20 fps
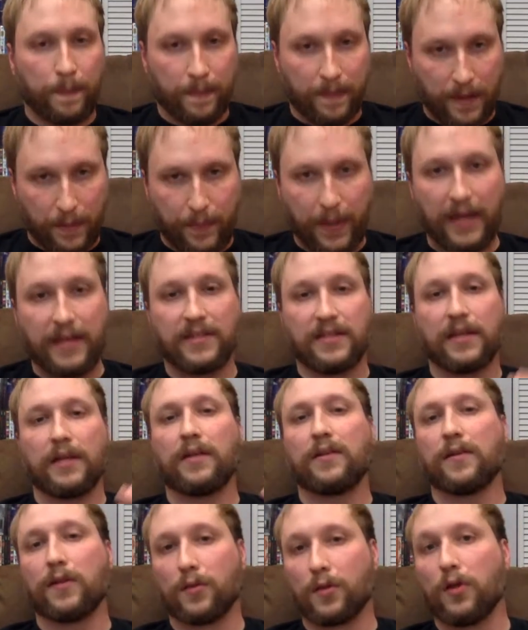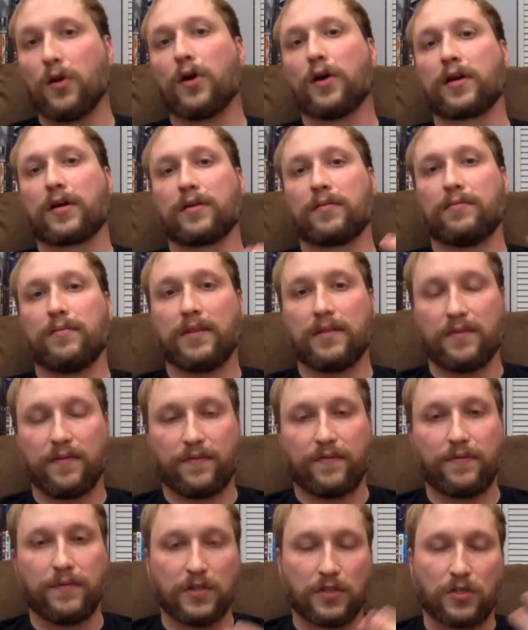the pacing, the look,
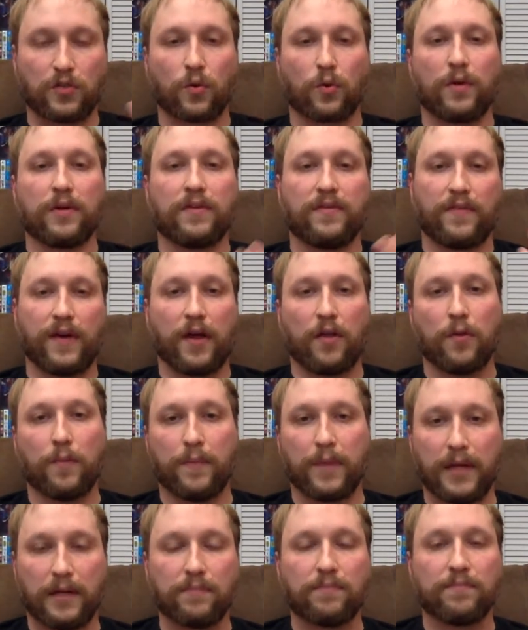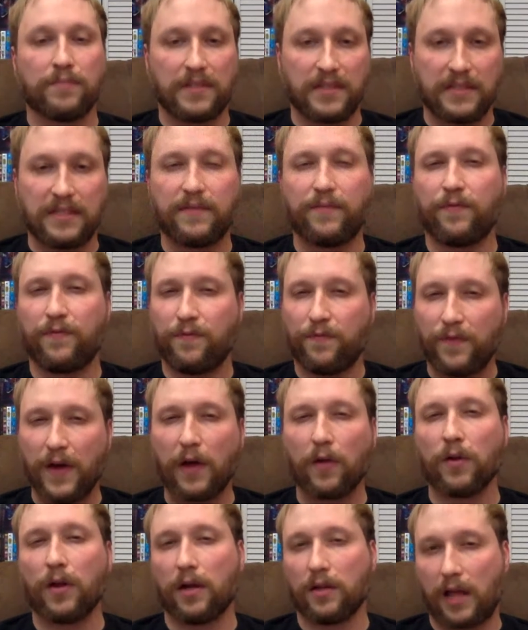the story development
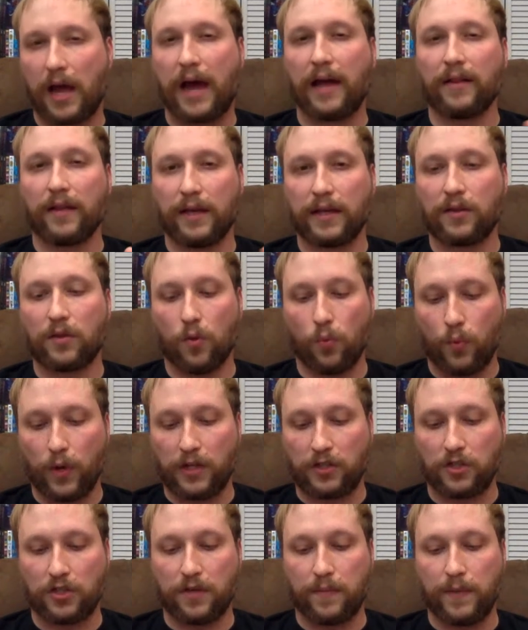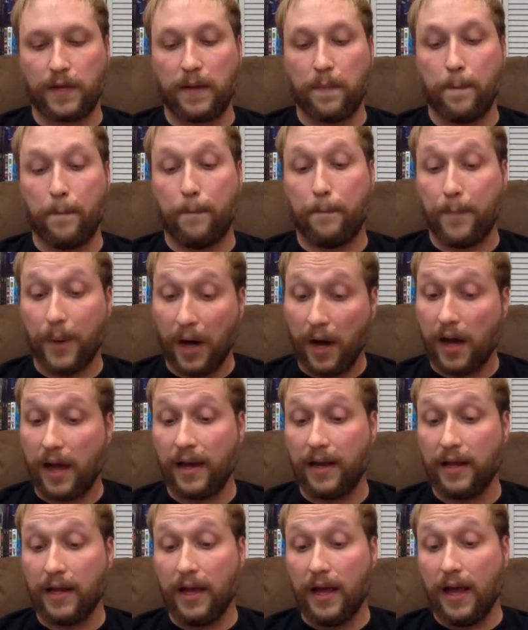felt a lot like The Witch to me.
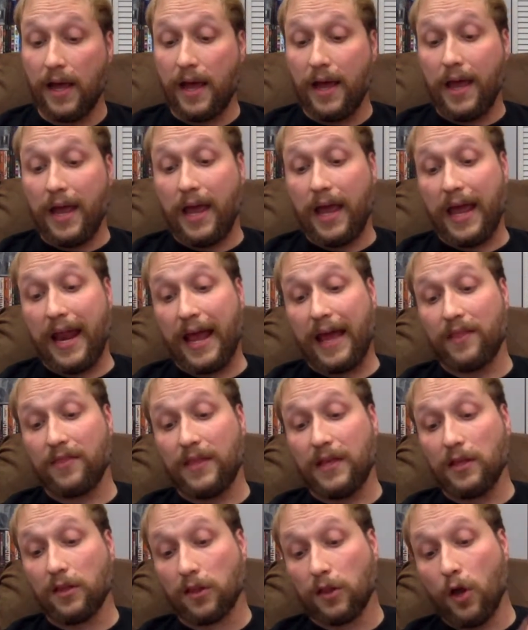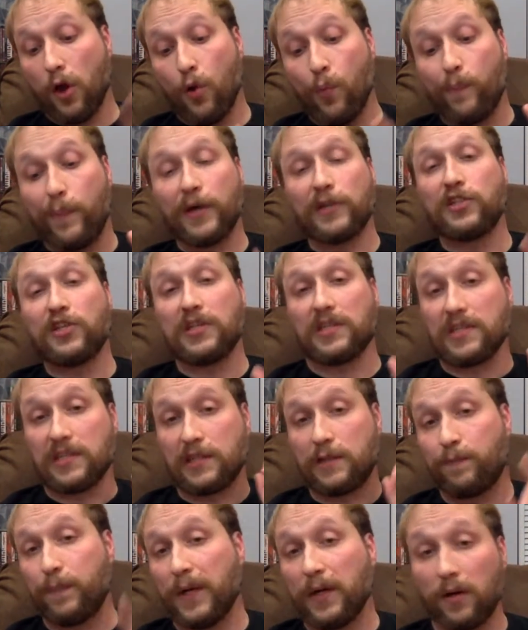But it had the low-budget
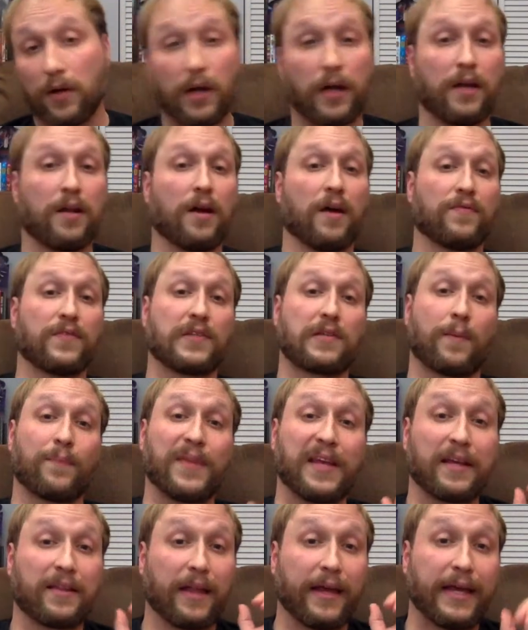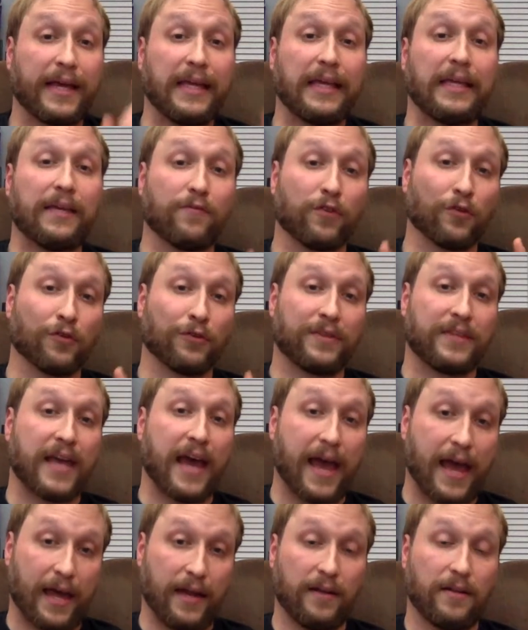spirit of something like Evil
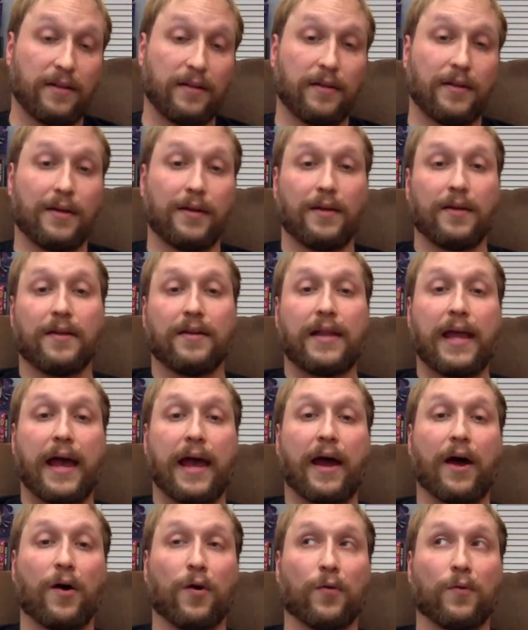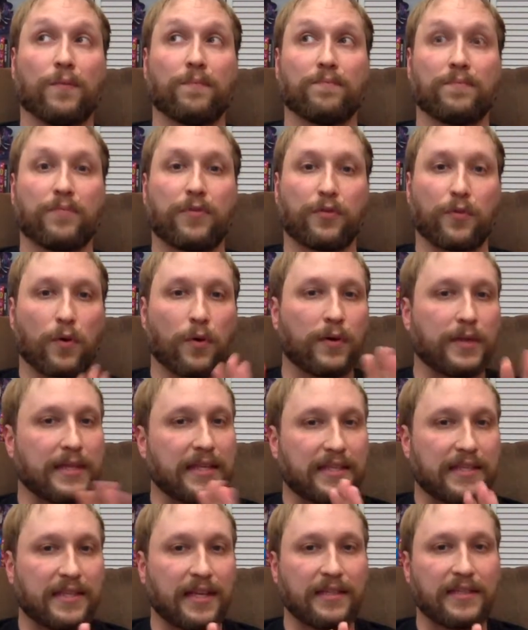Dead. Now, throwing
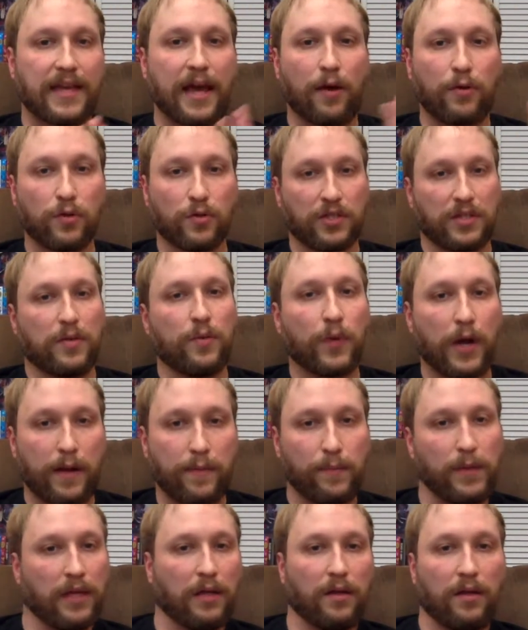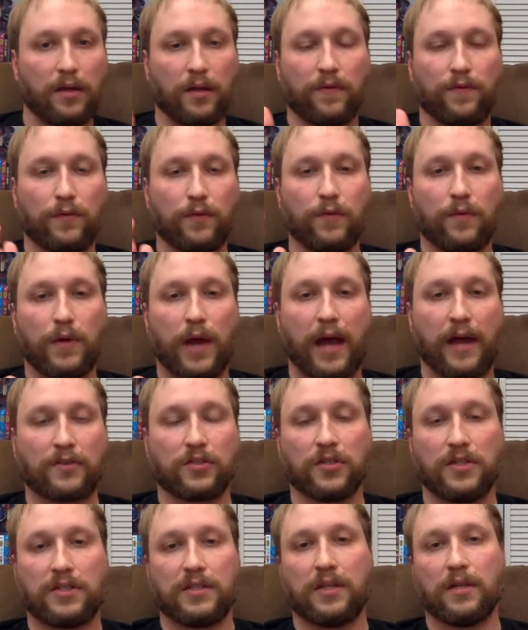these things out, you'll see what I mean. If you
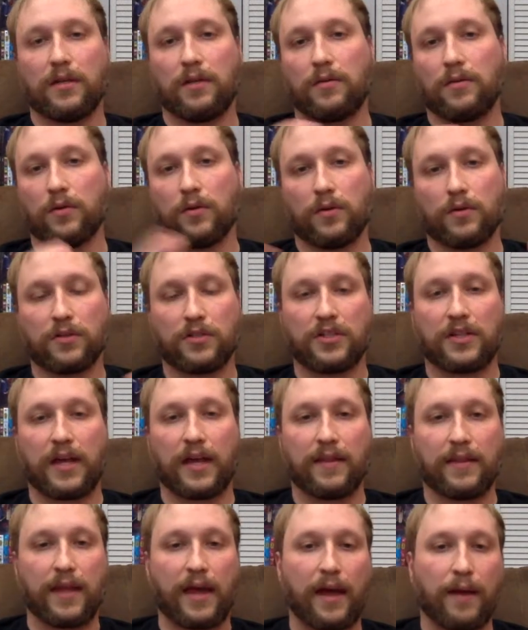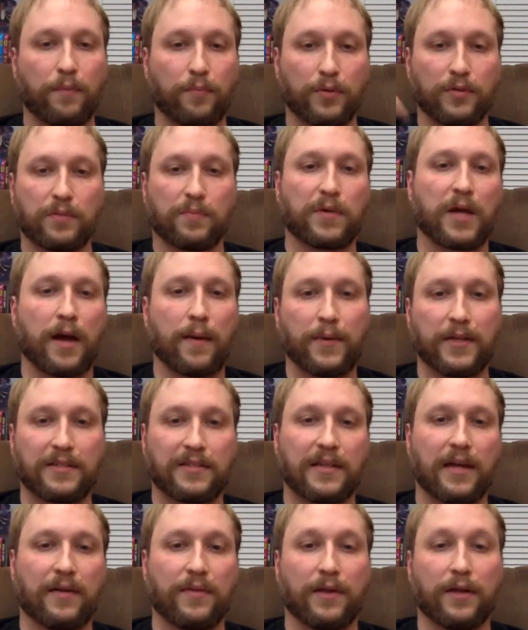actually seen it, you'll understand that. Put some comments
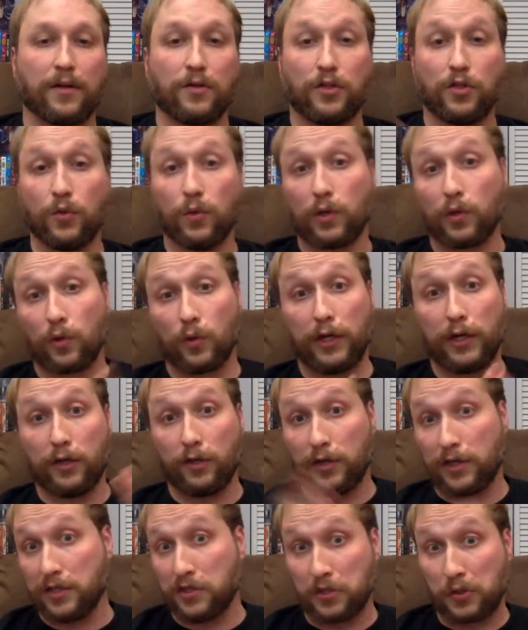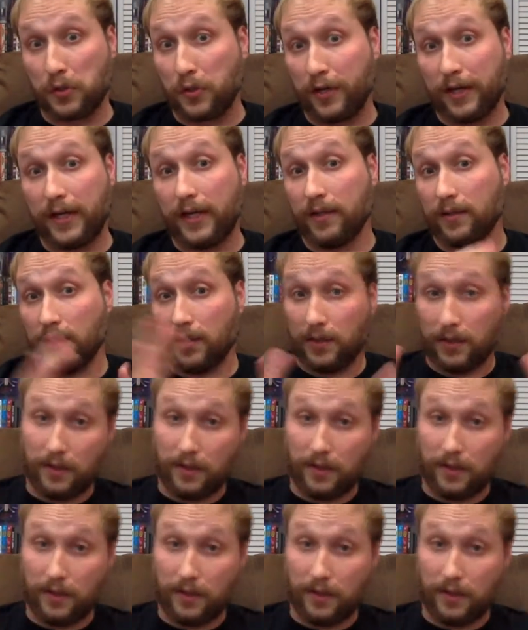down there. Do you agree or disagree?